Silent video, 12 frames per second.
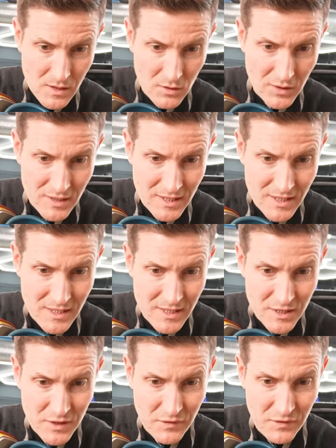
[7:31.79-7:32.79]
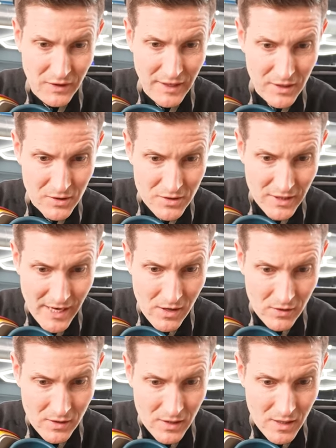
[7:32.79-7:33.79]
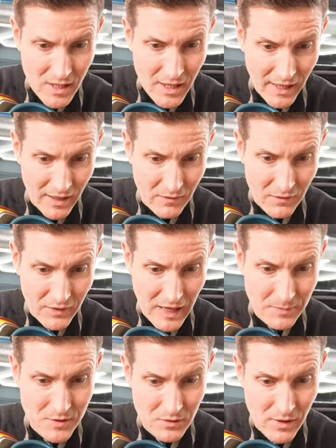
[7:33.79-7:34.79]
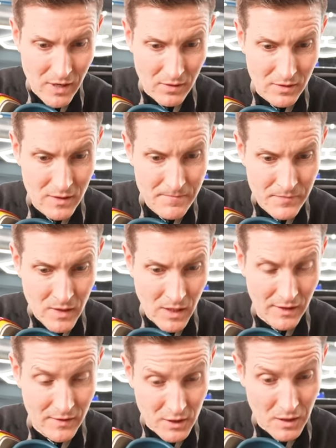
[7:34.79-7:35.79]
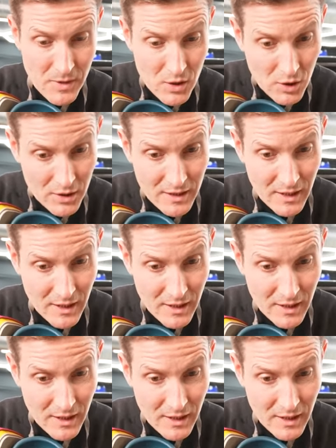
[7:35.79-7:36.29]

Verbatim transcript: you can see this flares out and it flops around. And this can be good to